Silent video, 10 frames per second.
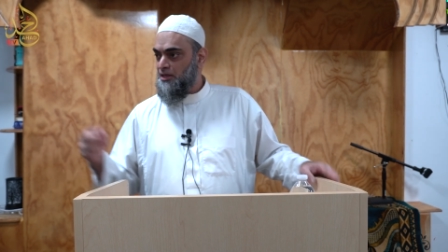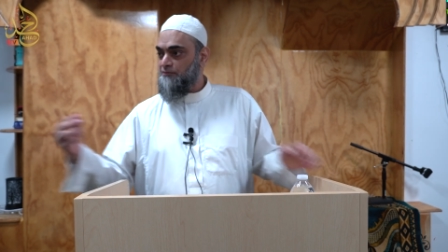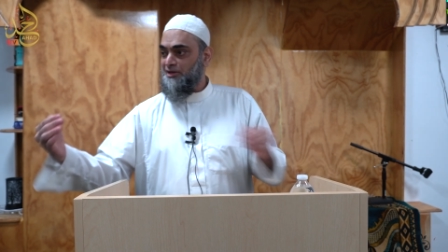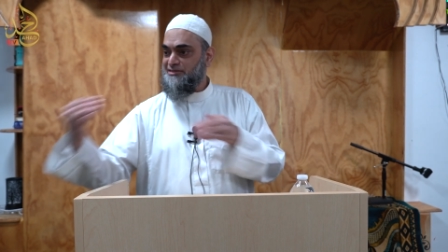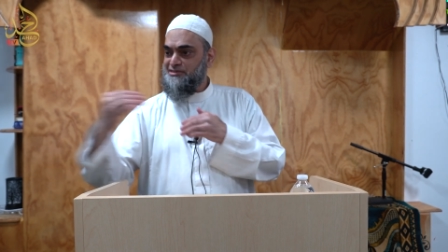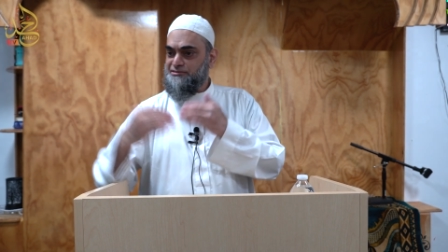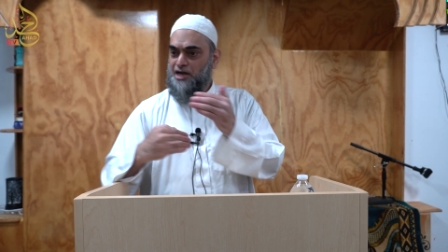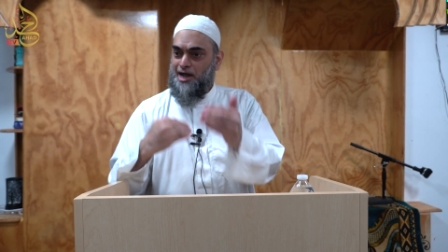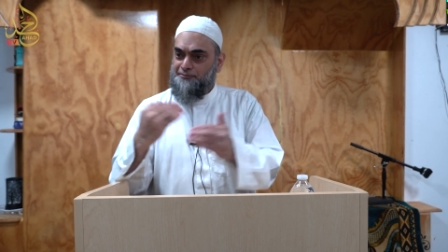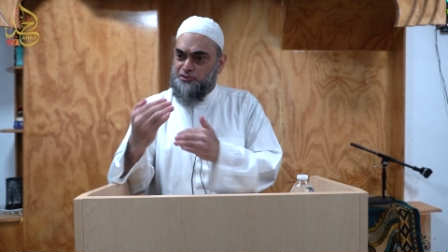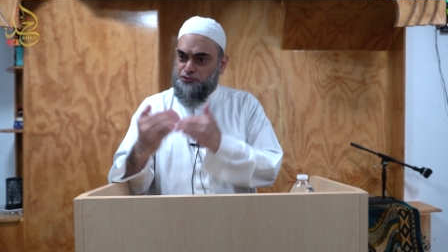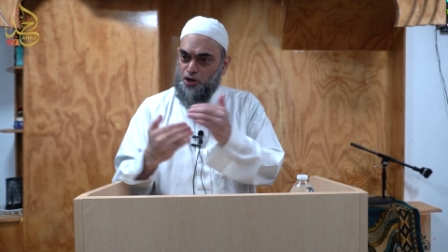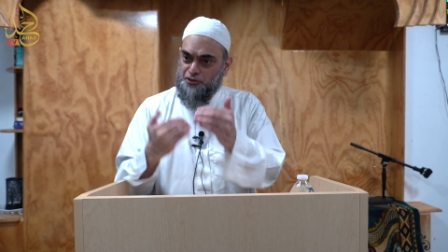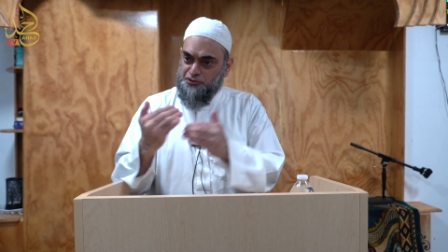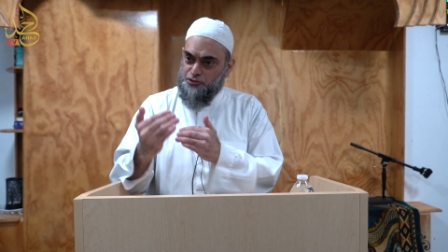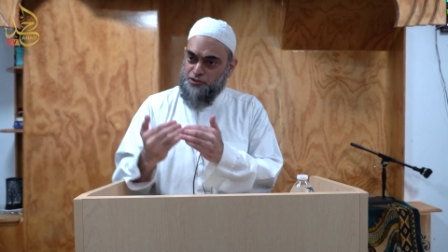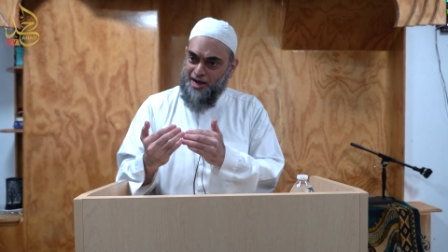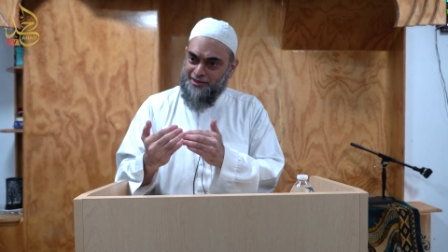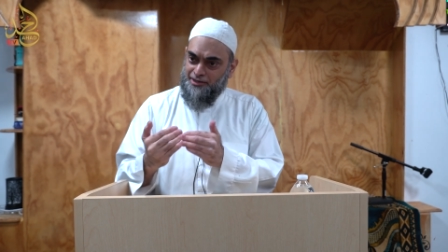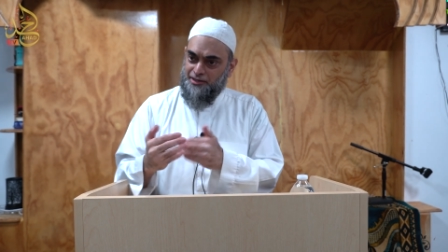when it's a time to talk to your
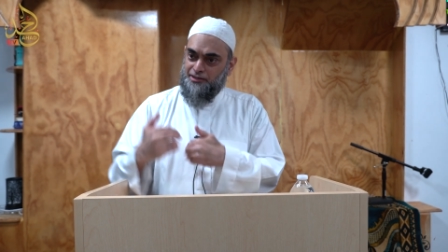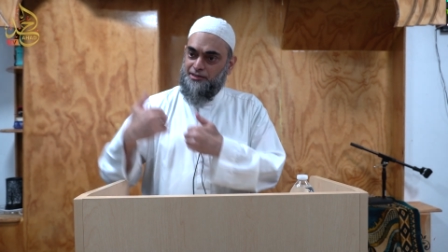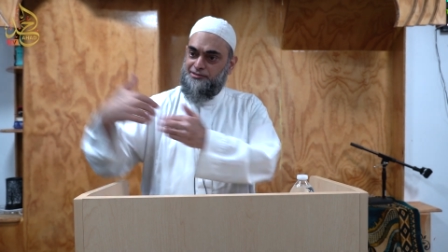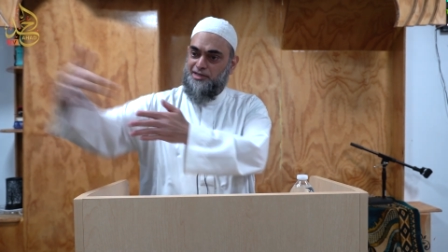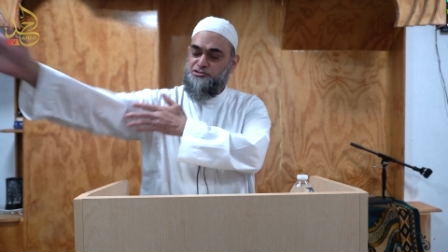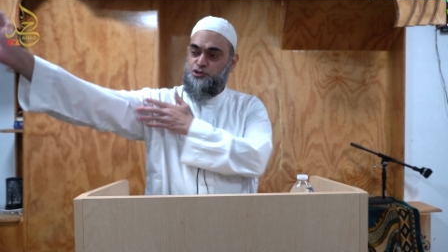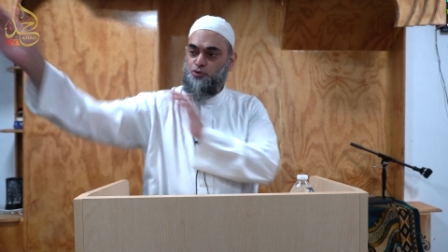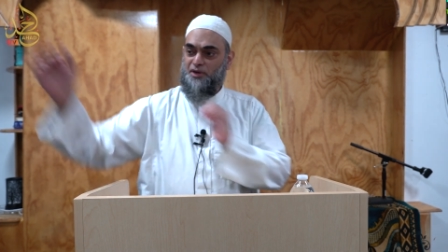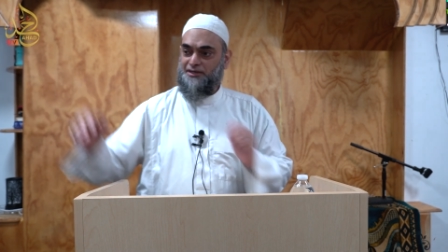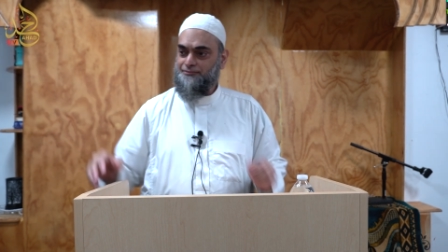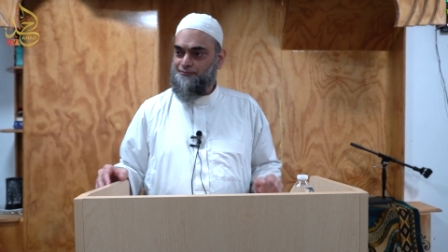God, he takes you away.